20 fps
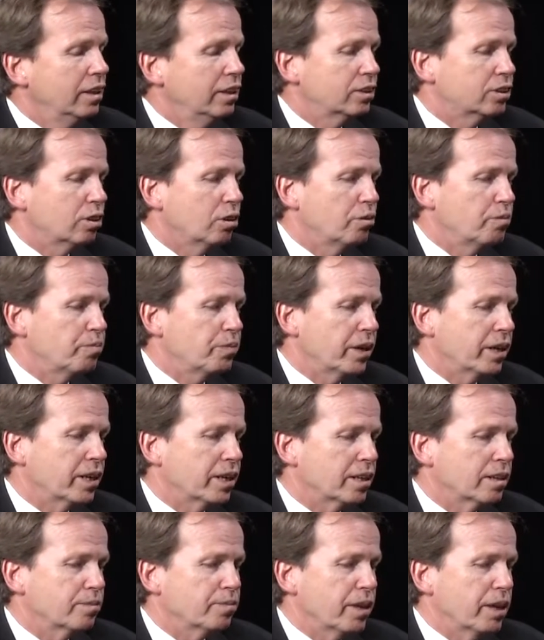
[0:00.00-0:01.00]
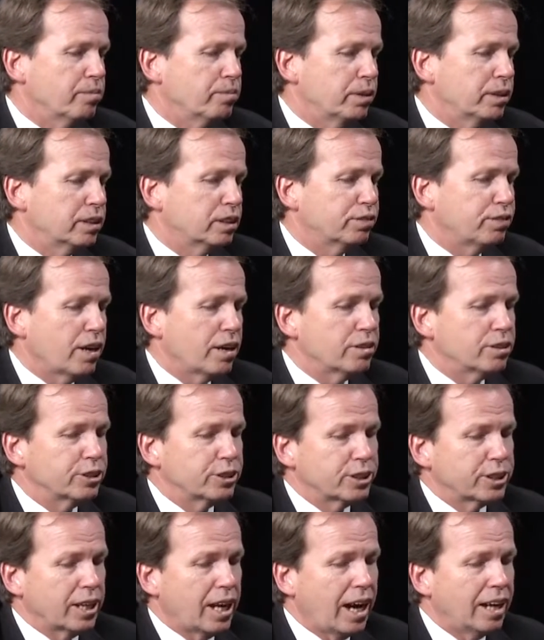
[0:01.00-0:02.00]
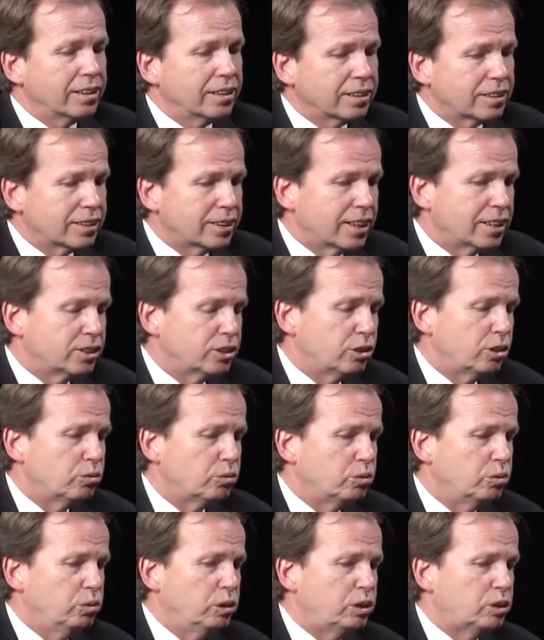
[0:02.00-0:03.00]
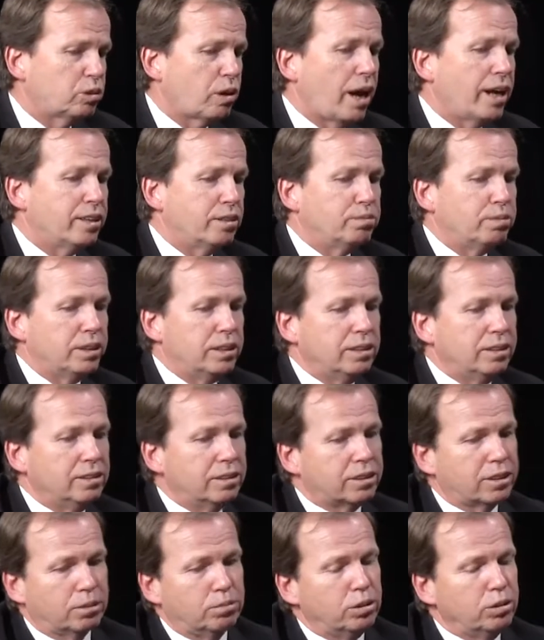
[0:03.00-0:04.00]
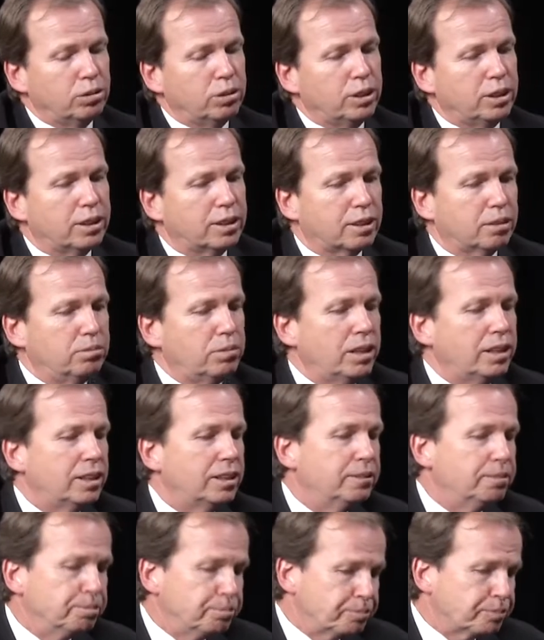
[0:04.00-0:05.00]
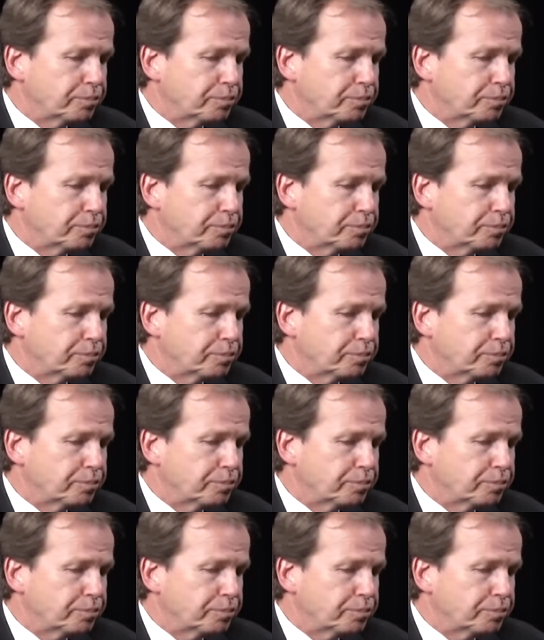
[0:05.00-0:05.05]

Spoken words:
So, but as far as other things, we try to be community committed.